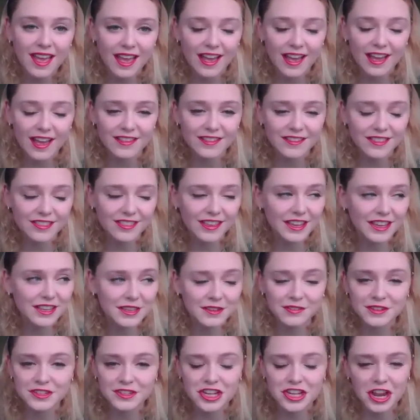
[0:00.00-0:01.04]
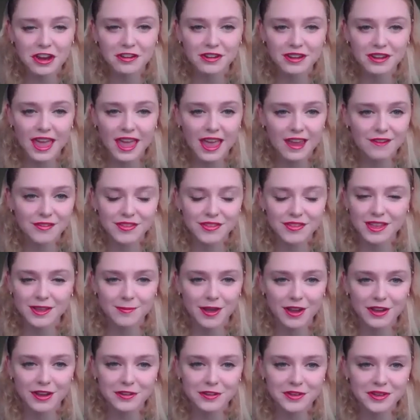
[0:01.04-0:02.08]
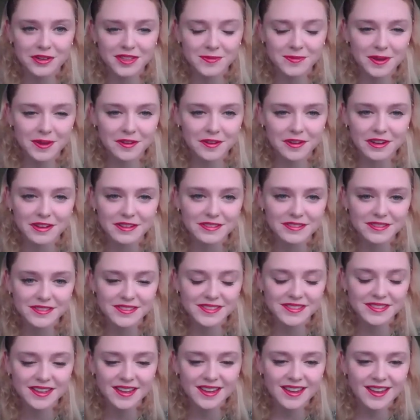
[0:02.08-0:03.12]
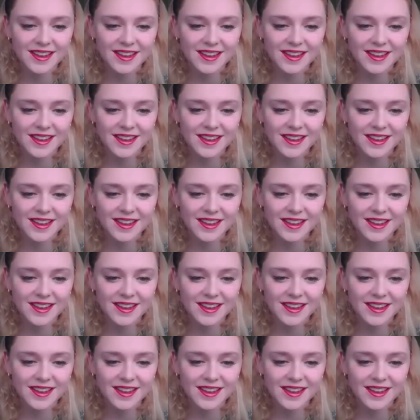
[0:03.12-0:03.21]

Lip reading: And thank you for sharing everything about your experience.